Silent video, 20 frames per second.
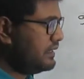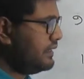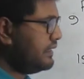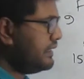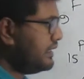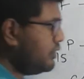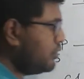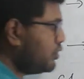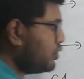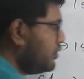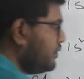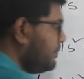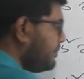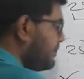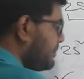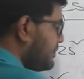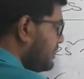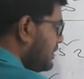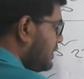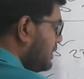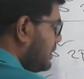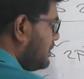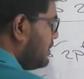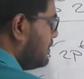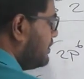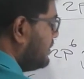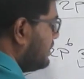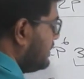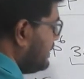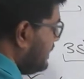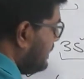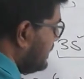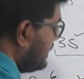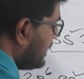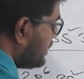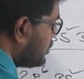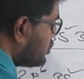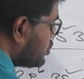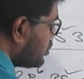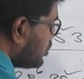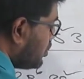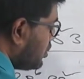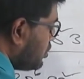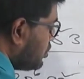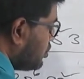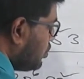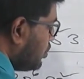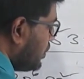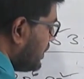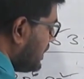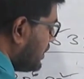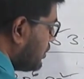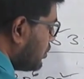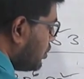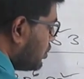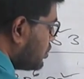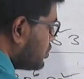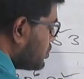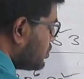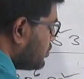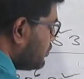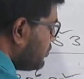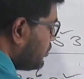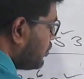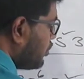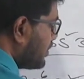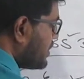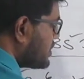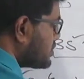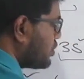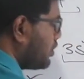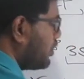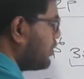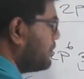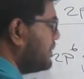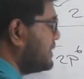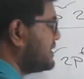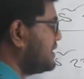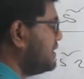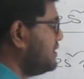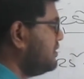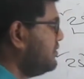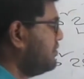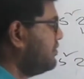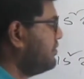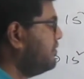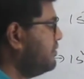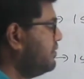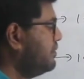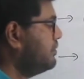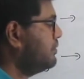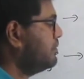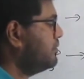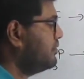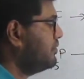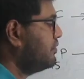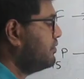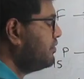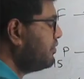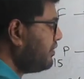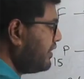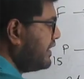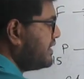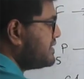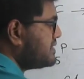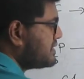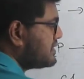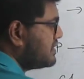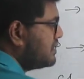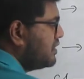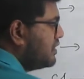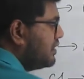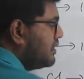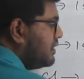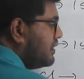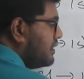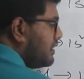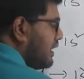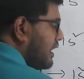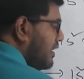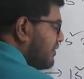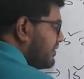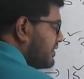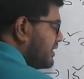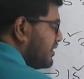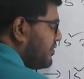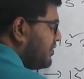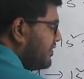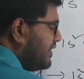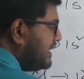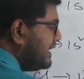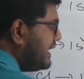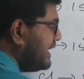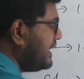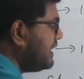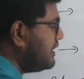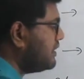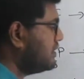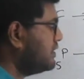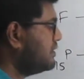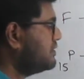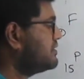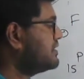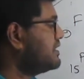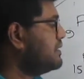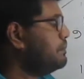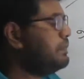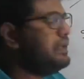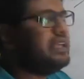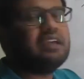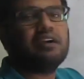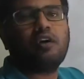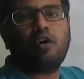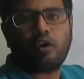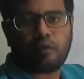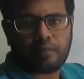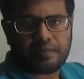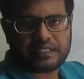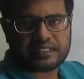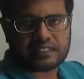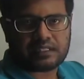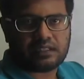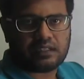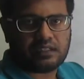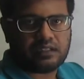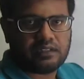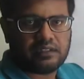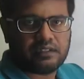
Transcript: You know, electron will go to 4s orbital first after filling 3p orbital.